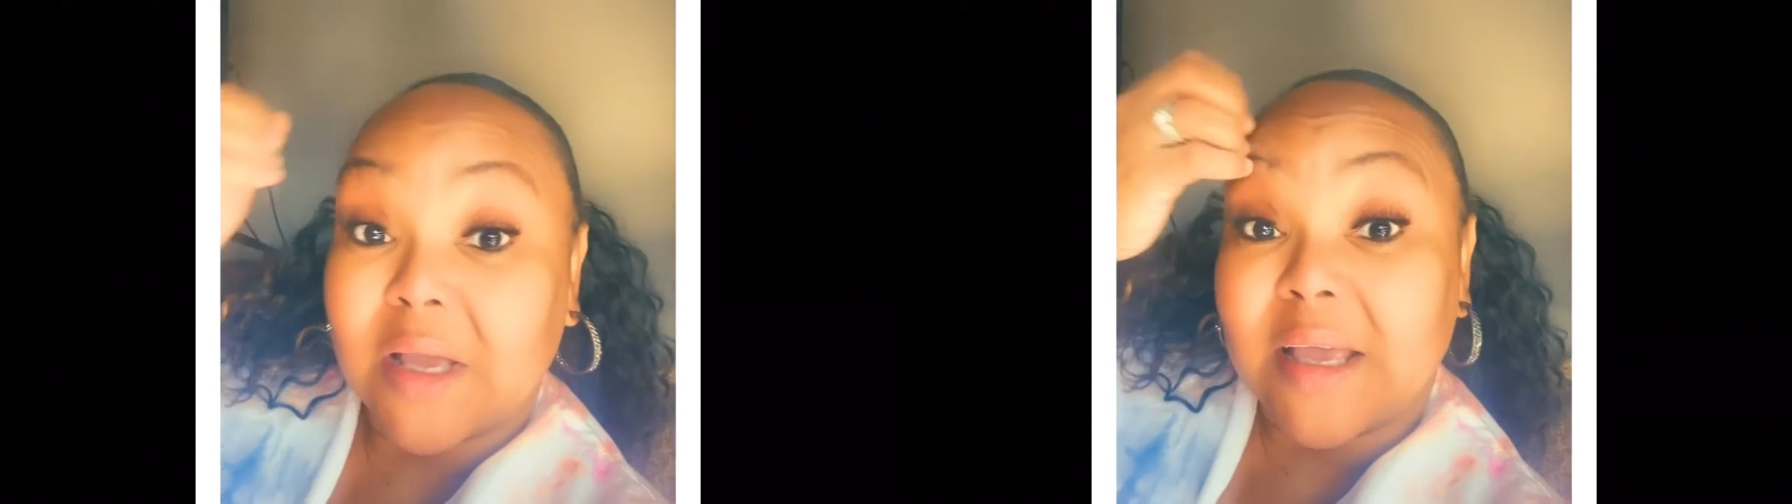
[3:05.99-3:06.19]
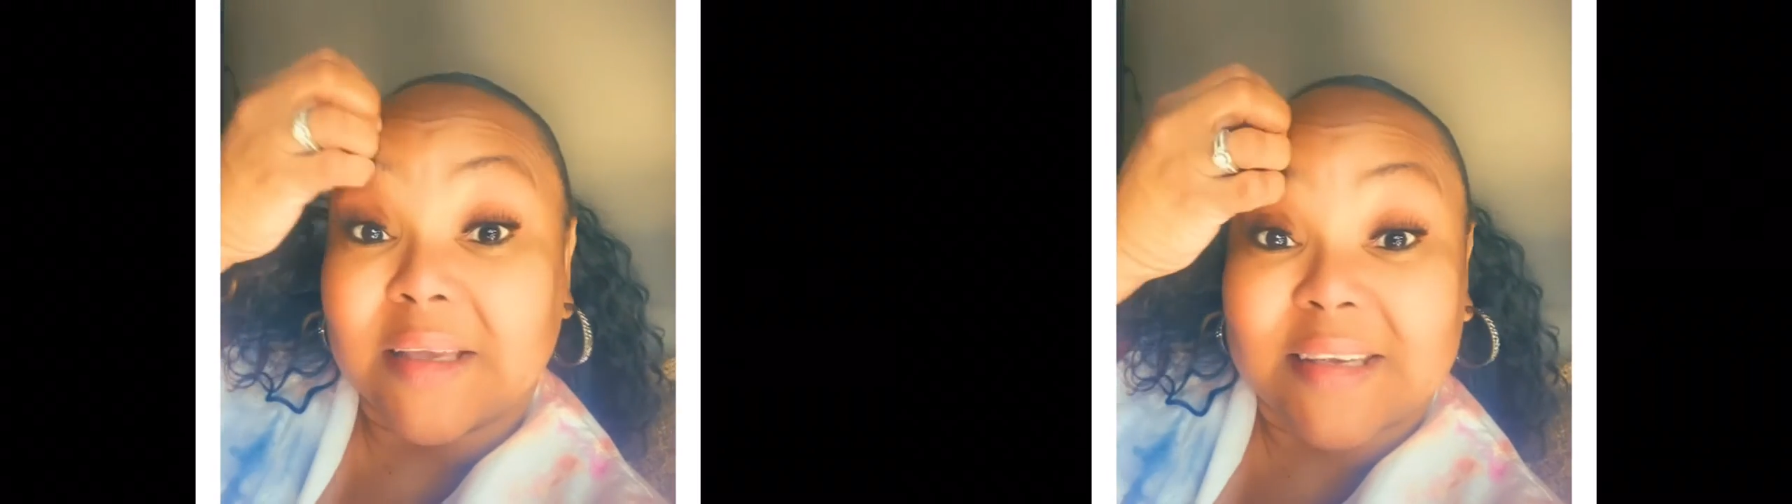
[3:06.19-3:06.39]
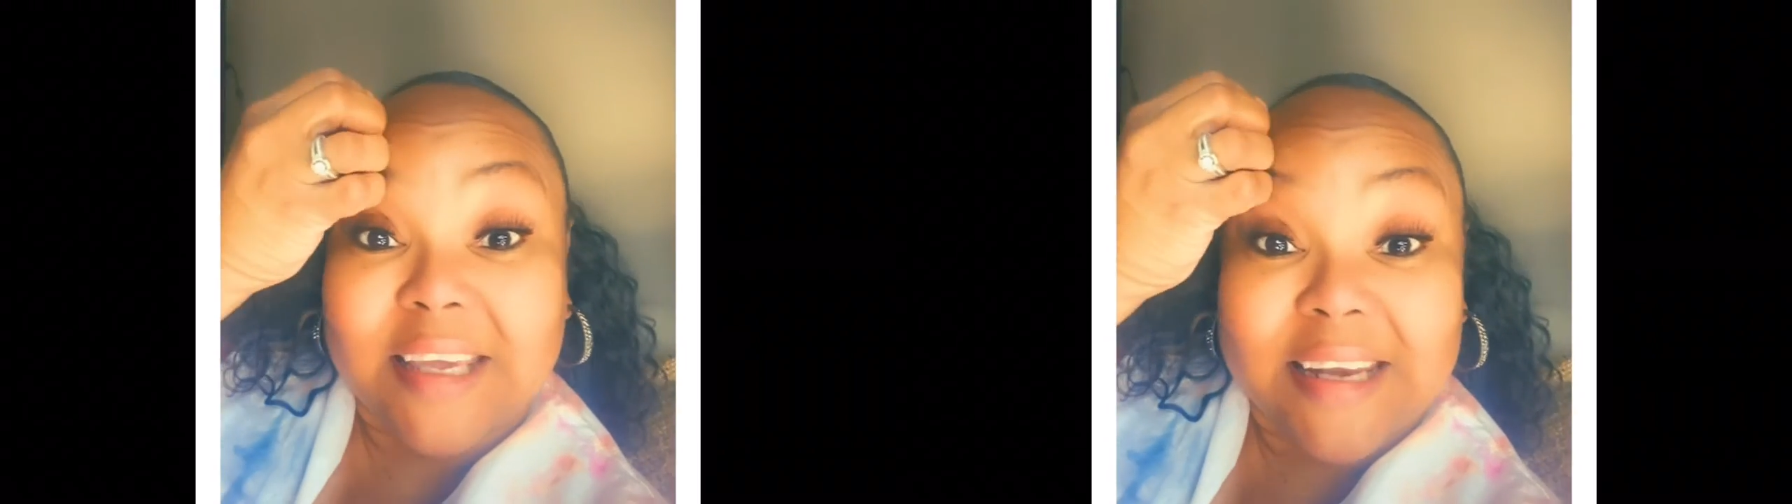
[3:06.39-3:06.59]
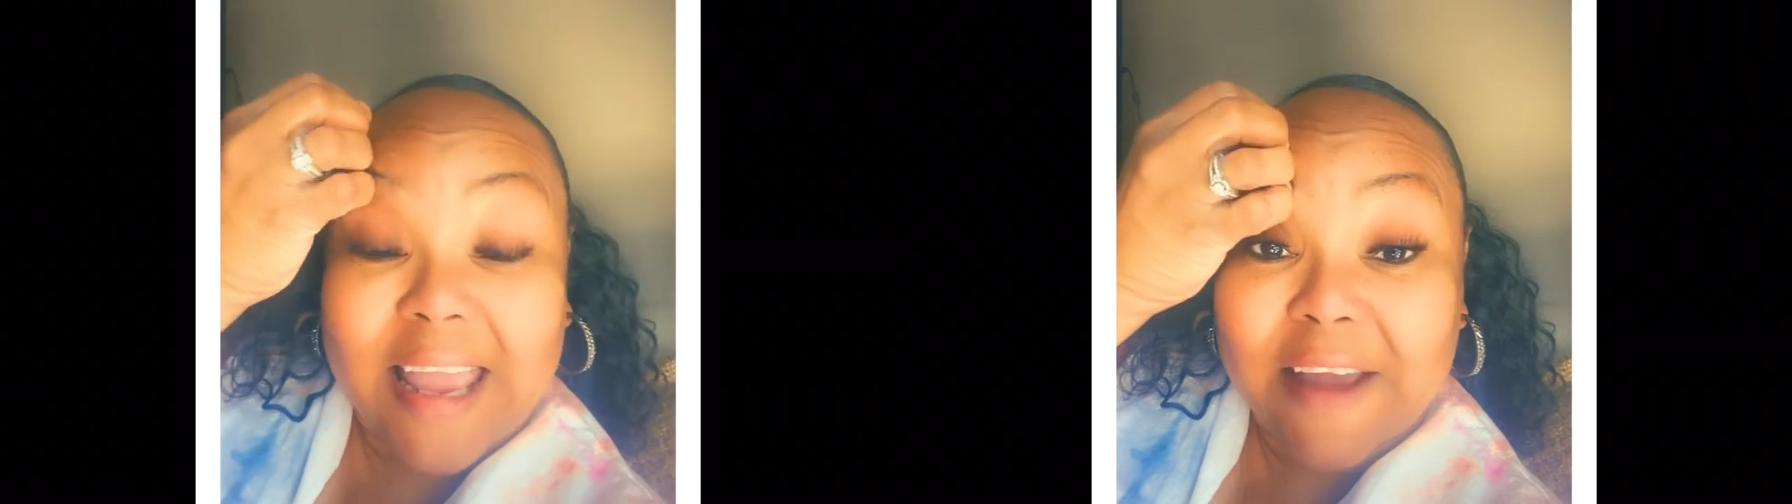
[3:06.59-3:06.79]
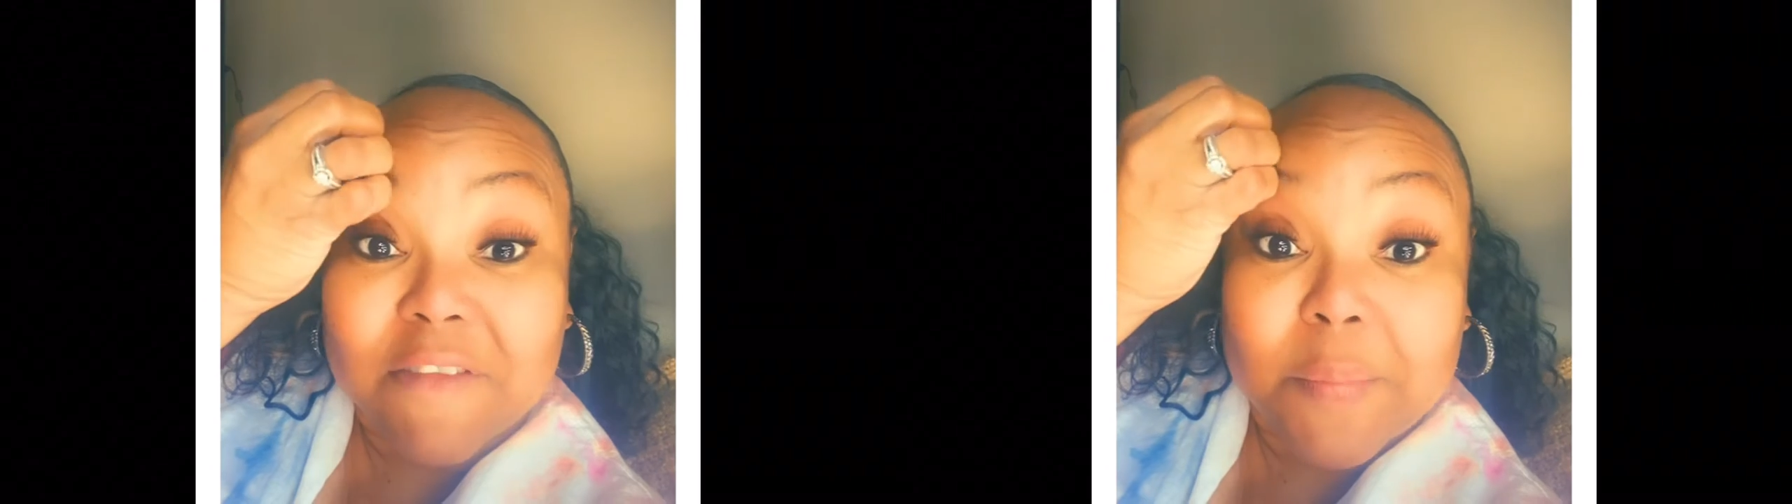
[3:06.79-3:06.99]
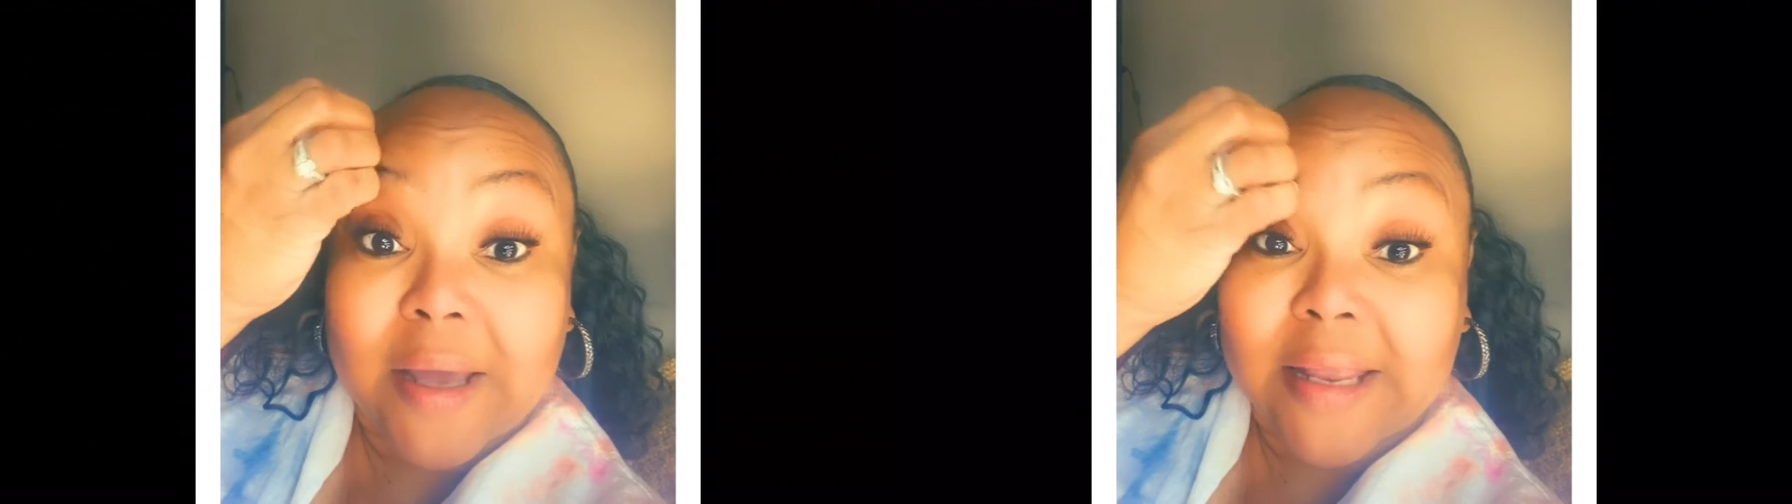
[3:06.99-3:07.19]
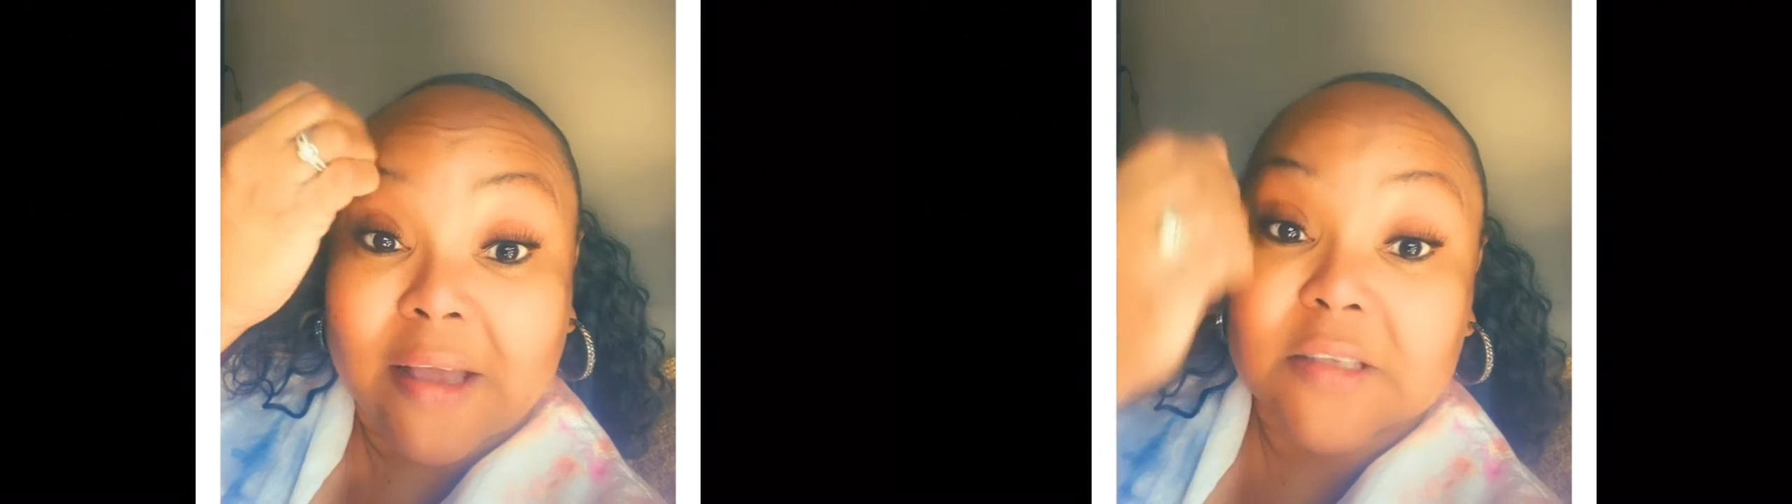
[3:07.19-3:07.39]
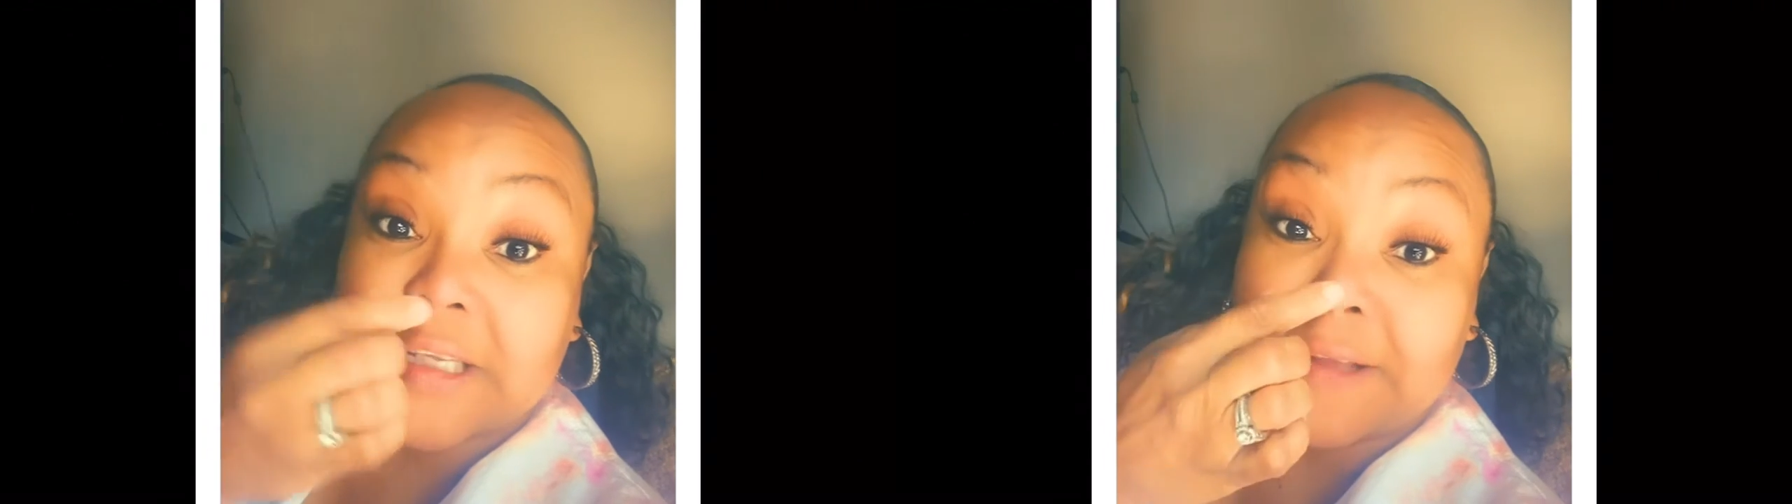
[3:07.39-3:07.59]
get everybody else
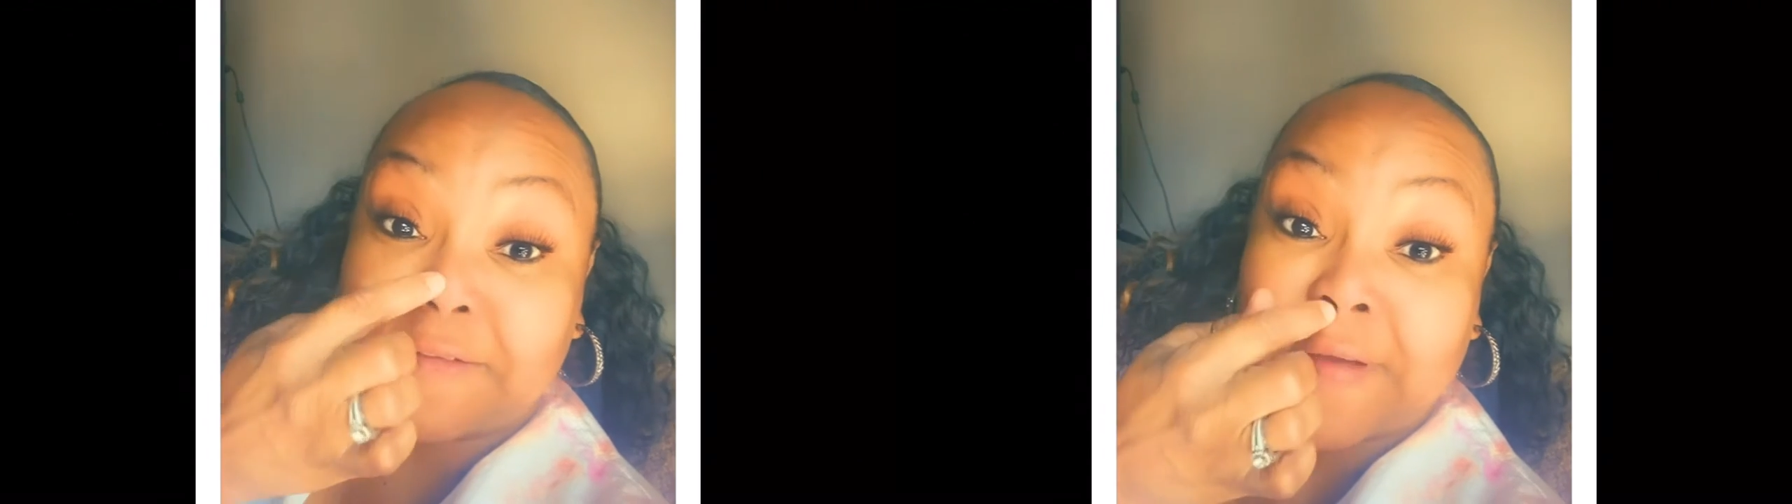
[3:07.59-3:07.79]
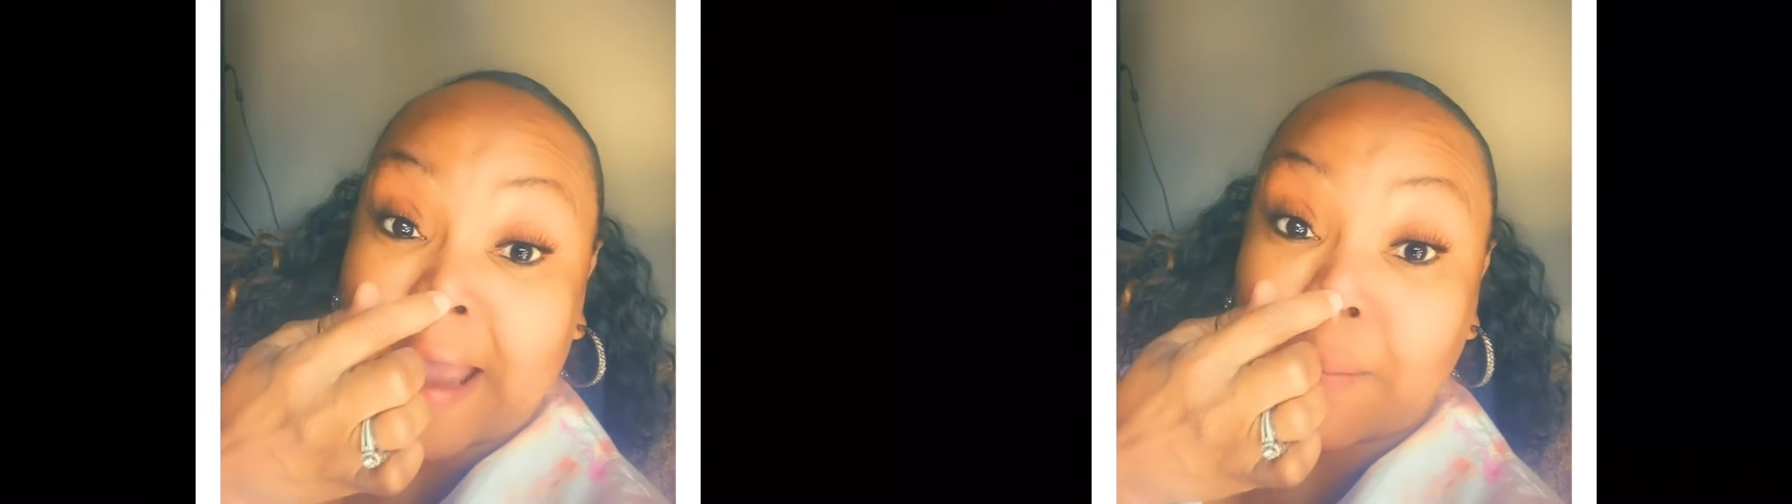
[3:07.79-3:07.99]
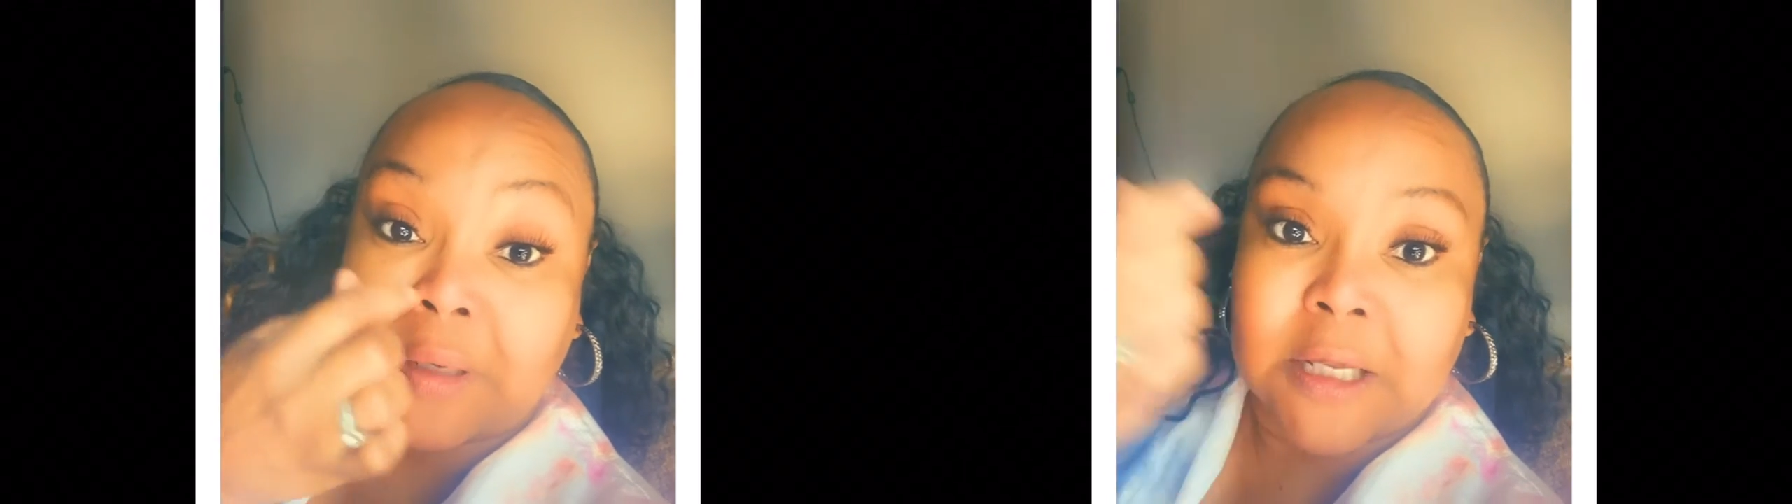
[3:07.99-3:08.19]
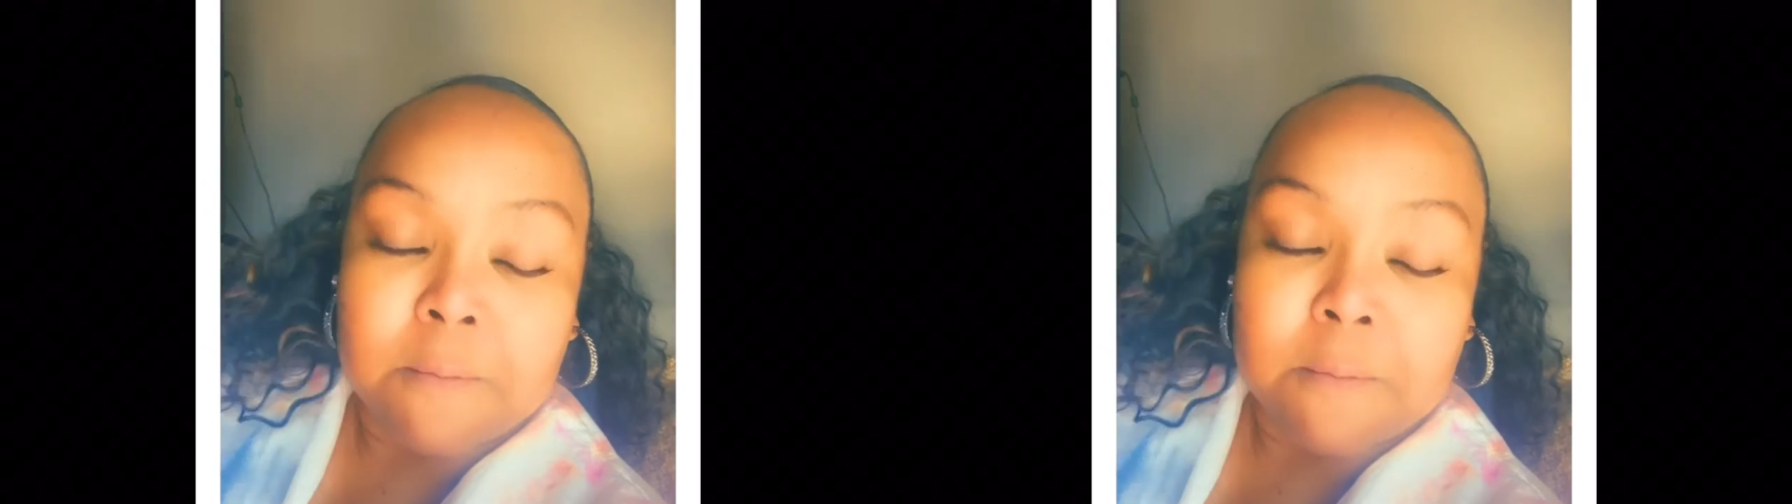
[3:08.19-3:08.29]
in the family